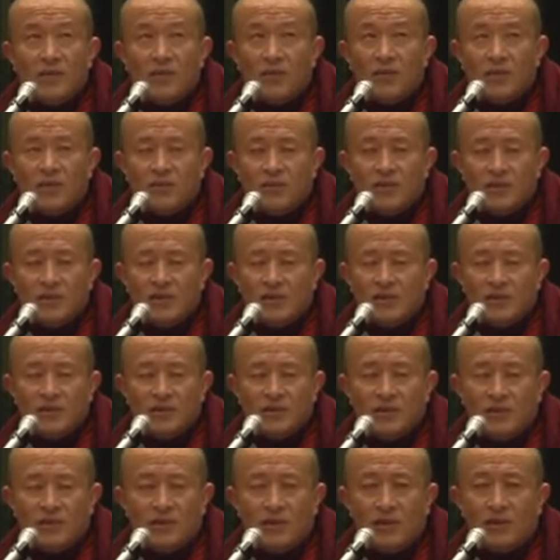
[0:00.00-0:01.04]
back all of this
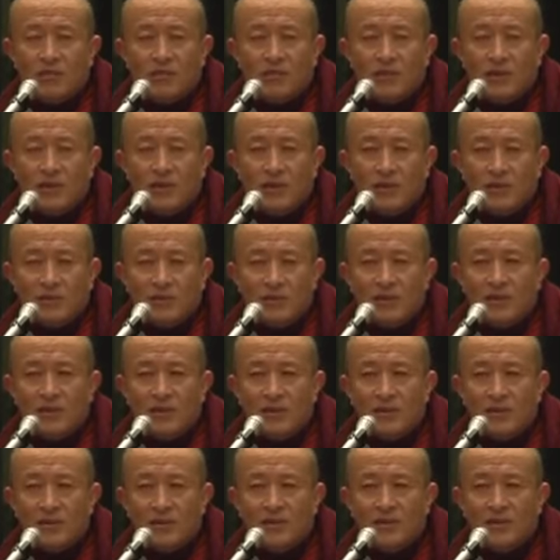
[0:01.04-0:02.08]
is so
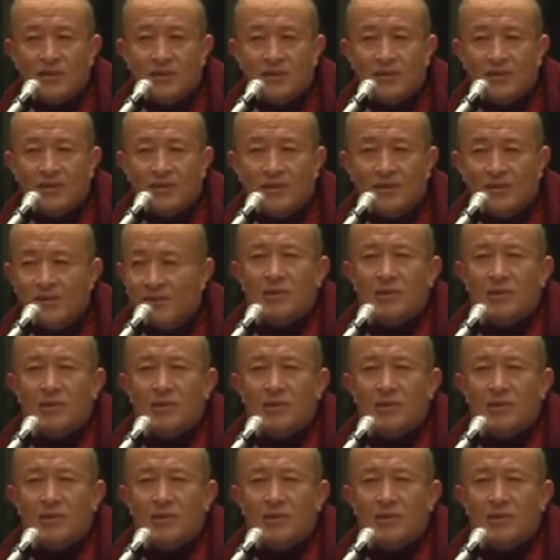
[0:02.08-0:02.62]
embarrassing, actually,